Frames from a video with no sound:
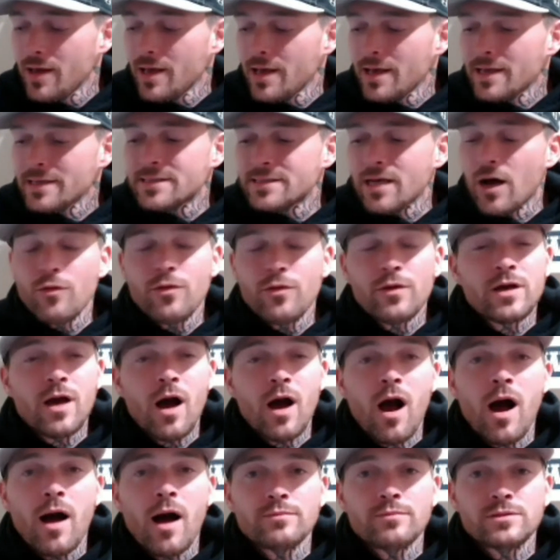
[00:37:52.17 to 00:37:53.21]
tell the
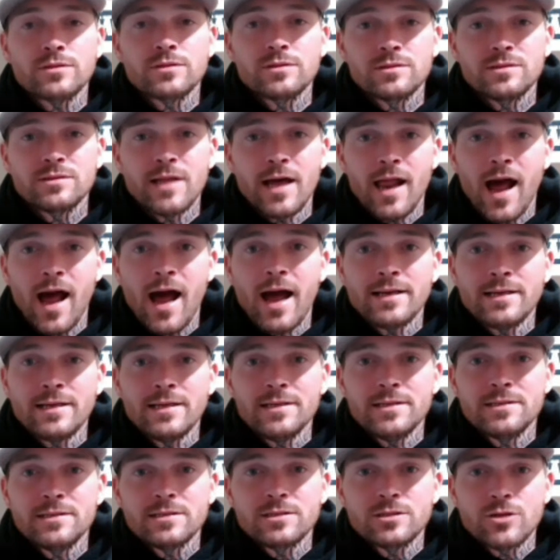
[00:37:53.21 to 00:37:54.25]
cops that I
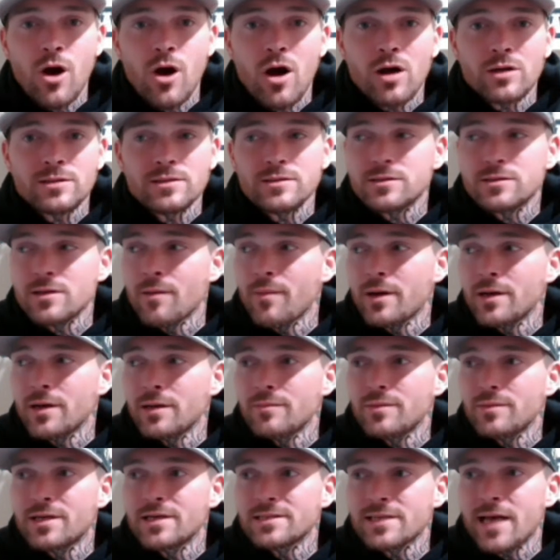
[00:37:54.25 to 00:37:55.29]
need to talk to somebody
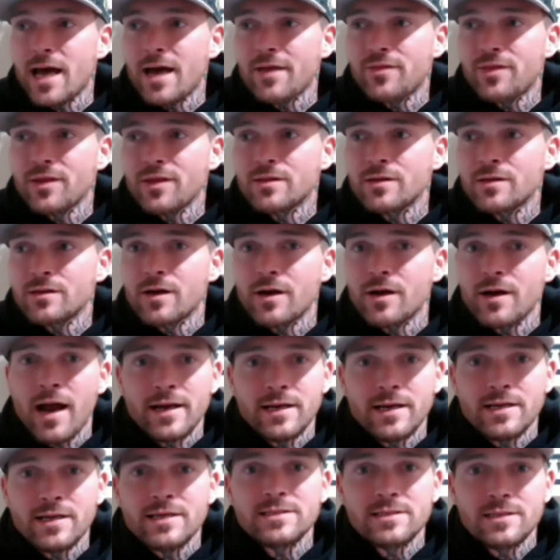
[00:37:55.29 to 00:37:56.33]
because I think I
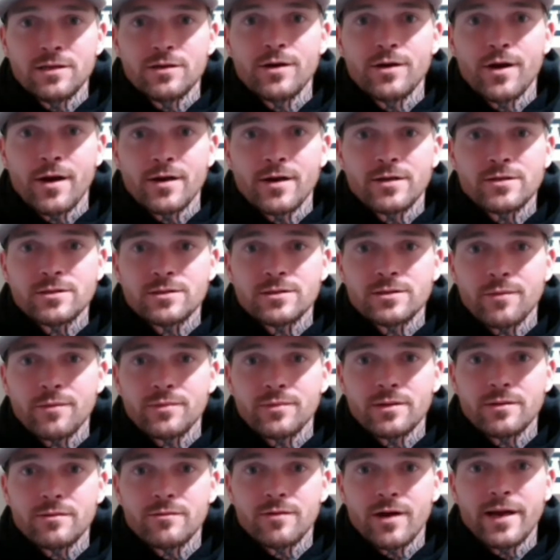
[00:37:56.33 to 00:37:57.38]
need to see a nurse or
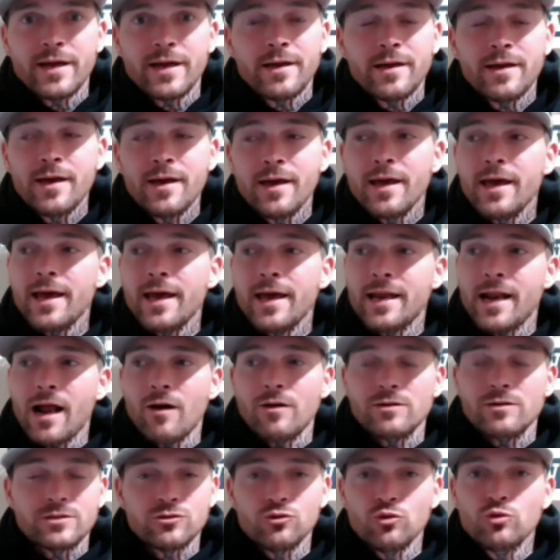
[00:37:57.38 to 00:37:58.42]
something, right? And I
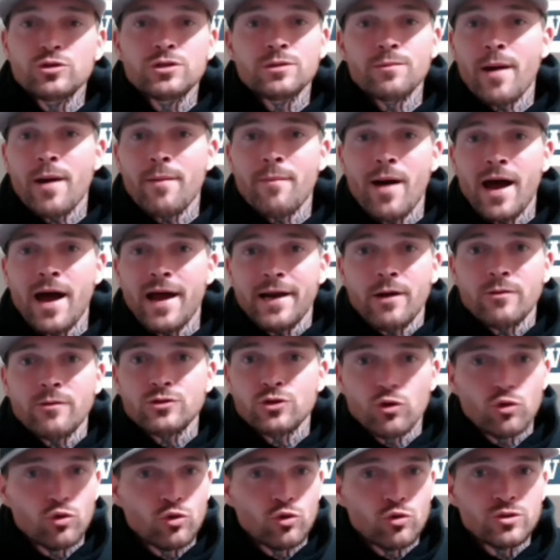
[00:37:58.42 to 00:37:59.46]
was losing my mind. I was
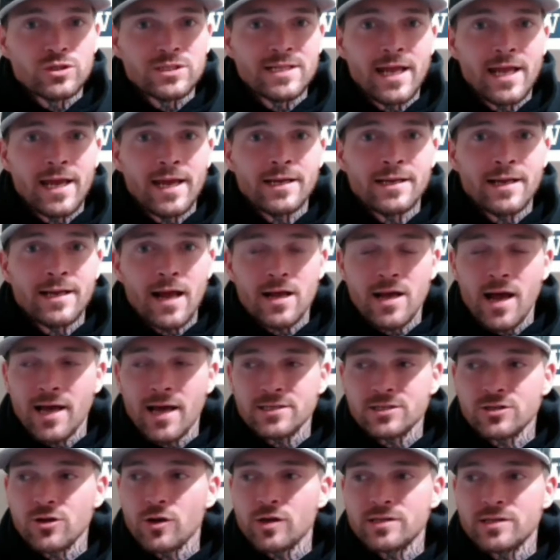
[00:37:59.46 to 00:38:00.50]
hallucinating. I
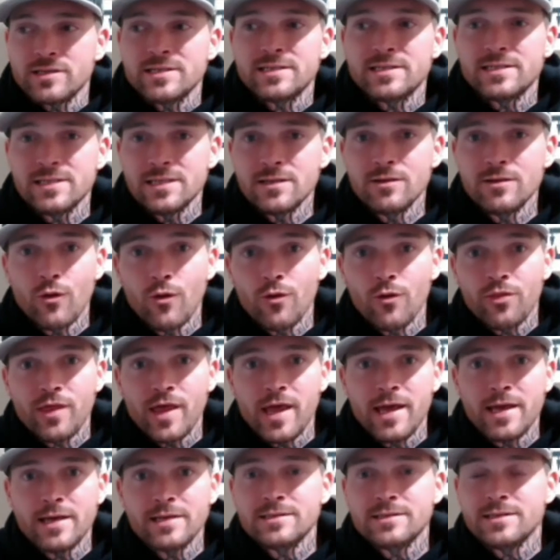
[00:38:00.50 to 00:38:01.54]
started to see little
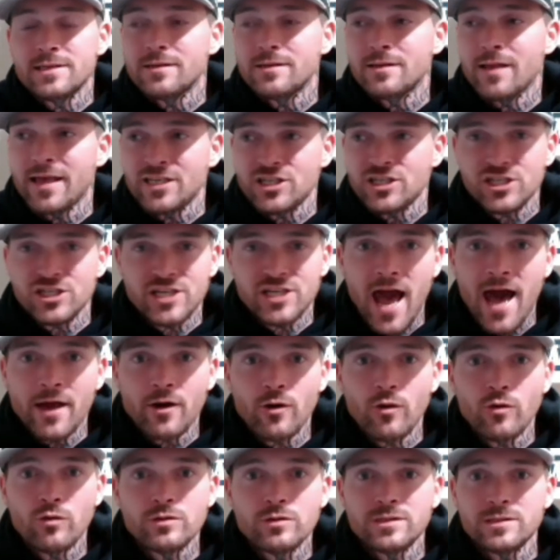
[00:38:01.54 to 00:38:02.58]
things and like
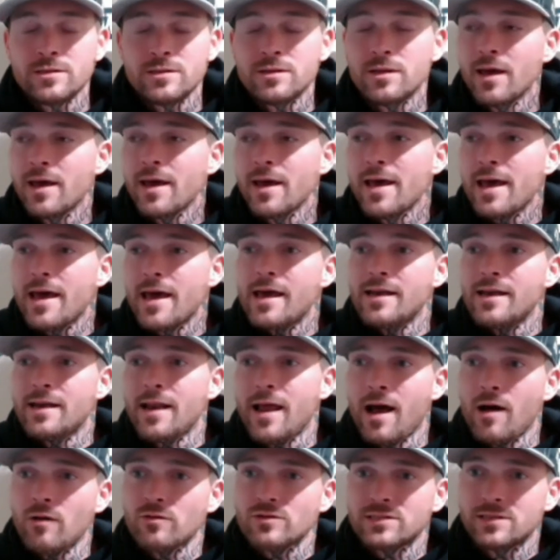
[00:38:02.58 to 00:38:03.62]
shadows, and
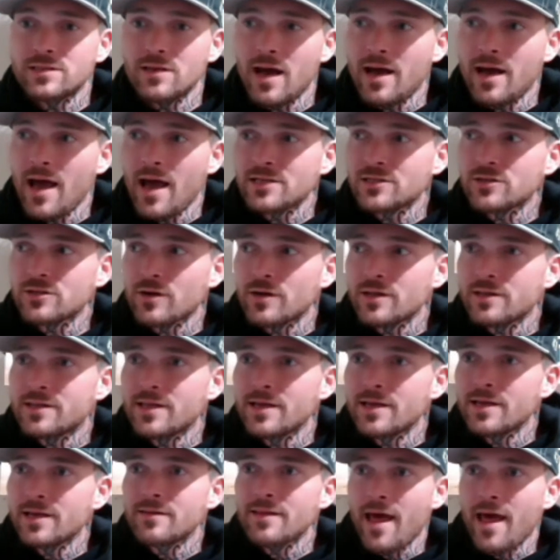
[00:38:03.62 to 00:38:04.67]
I
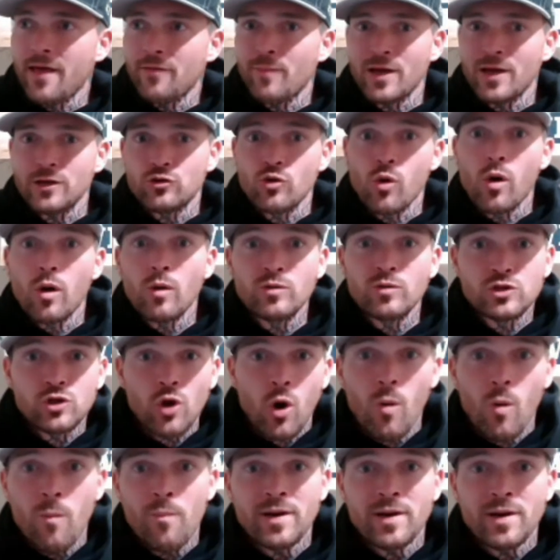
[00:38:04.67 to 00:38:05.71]
started thinking that my door
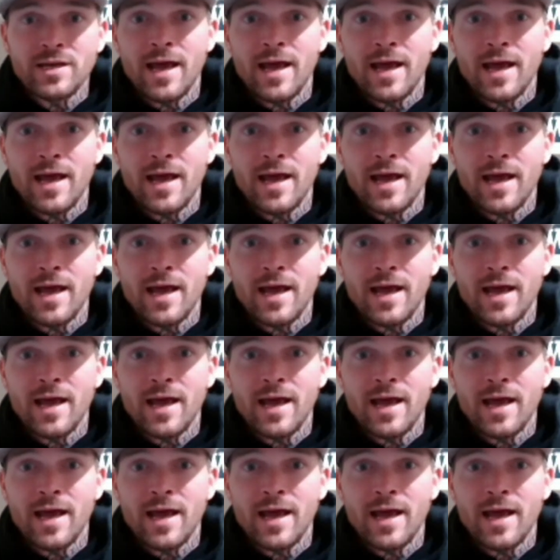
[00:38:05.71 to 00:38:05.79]
was opening